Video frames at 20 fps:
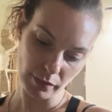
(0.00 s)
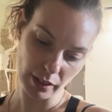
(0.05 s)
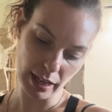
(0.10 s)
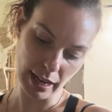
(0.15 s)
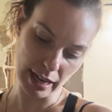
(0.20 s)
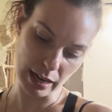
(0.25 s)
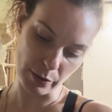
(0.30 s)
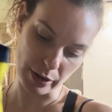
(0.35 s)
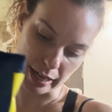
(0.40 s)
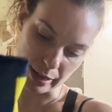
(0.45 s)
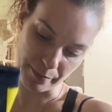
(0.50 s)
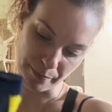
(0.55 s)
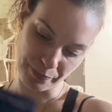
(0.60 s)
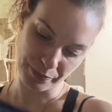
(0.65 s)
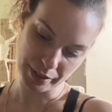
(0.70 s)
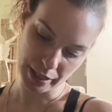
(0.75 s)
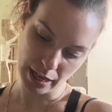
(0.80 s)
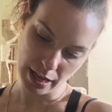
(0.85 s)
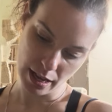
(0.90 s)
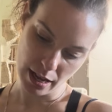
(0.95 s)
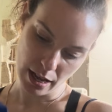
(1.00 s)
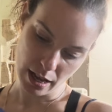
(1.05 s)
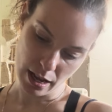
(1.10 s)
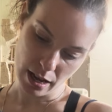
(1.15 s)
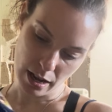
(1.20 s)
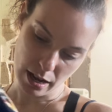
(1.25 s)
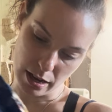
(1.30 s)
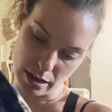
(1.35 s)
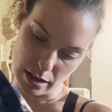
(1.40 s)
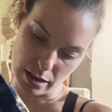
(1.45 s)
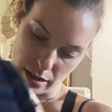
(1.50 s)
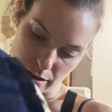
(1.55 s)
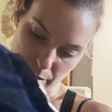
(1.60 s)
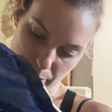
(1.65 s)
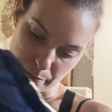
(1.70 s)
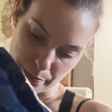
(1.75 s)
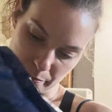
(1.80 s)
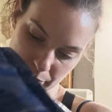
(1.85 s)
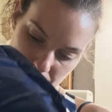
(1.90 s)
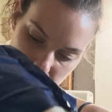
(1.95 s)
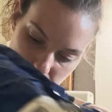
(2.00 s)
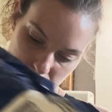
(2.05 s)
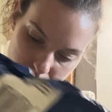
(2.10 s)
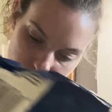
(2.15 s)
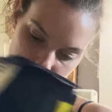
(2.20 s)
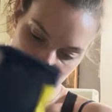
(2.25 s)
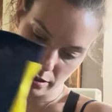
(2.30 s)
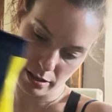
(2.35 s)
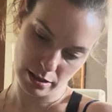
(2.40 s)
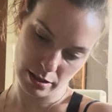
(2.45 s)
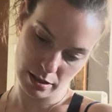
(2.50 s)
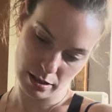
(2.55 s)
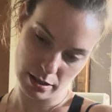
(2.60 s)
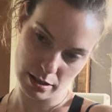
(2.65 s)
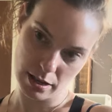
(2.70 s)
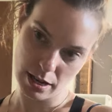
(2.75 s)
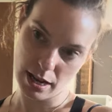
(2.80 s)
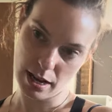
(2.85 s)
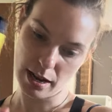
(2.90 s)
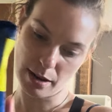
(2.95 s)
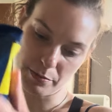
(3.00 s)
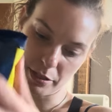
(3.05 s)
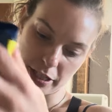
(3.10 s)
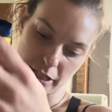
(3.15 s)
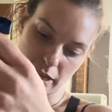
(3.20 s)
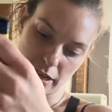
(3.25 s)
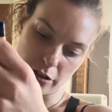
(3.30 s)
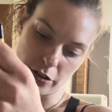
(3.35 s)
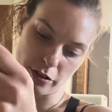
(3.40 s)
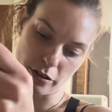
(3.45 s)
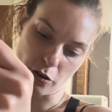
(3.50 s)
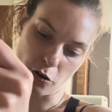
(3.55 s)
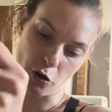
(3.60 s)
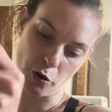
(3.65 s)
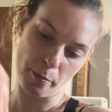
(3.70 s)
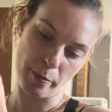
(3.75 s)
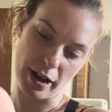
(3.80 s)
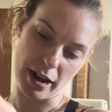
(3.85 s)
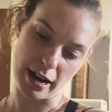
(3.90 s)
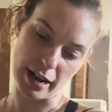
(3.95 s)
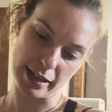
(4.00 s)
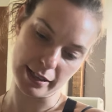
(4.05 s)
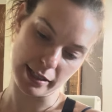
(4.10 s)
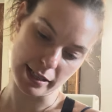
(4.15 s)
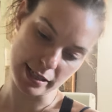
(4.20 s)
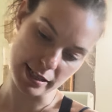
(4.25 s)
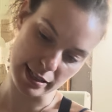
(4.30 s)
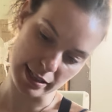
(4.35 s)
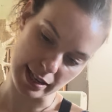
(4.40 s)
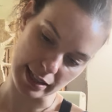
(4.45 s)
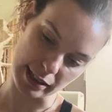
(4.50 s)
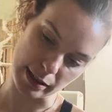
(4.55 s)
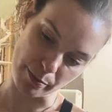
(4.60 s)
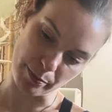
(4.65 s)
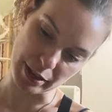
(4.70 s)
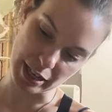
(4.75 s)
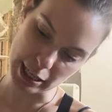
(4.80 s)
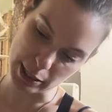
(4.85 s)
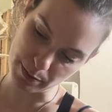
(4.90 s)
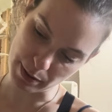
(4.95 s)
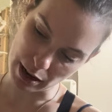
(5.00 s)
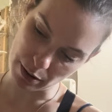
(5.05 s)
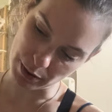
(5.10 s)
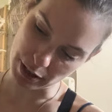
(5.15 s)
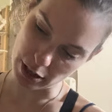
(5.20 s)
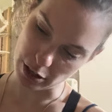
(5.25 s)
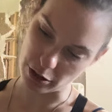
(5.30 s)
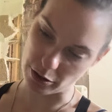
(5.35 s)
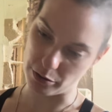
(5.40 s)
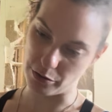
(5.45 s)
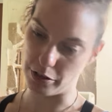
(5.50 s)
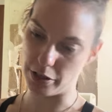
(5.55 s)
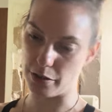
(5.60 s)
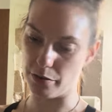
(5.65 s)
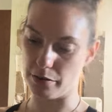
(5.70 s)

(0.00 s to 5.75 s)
anyway, I'm just gonna do the whole pot. This is like the biggest pot we own, so